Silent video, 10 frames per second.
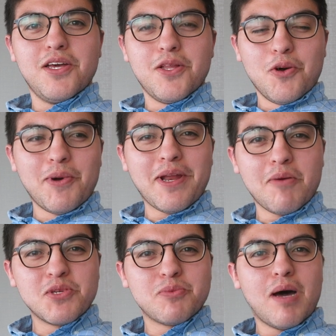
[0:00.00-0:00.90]
Hello, my
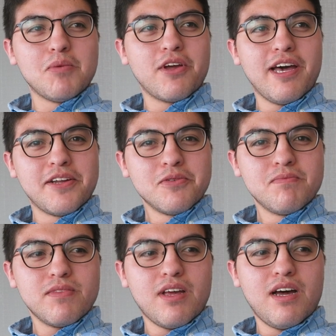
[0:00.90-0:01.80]
name is Pablo Cano.
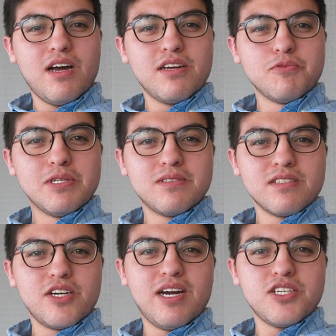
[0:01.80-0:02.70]
I
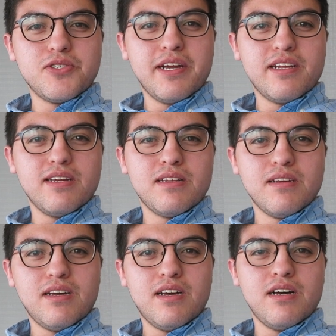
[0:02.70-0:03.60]
recently graduated
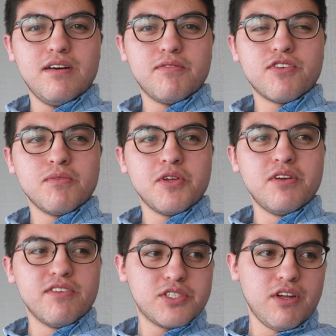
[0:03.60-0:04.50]
from the
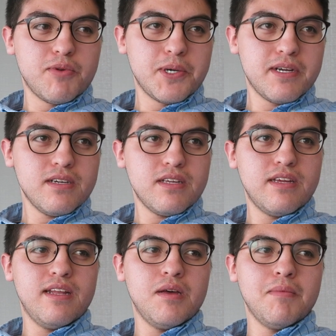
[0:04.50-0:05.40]
University of Alberta
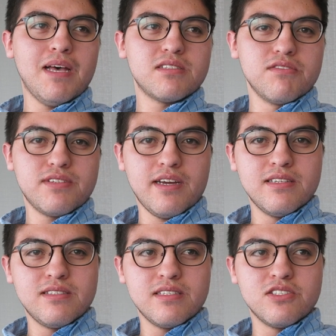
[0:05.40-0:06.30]
in a Master of
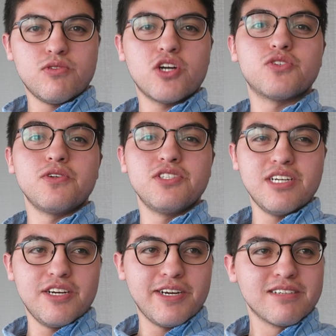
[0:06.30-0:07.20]
Science in Structural
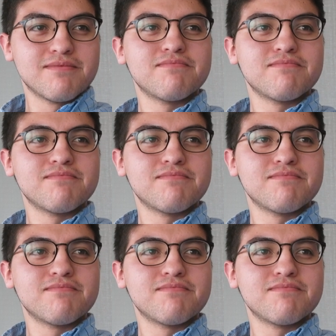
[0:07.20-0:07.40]
Engineering.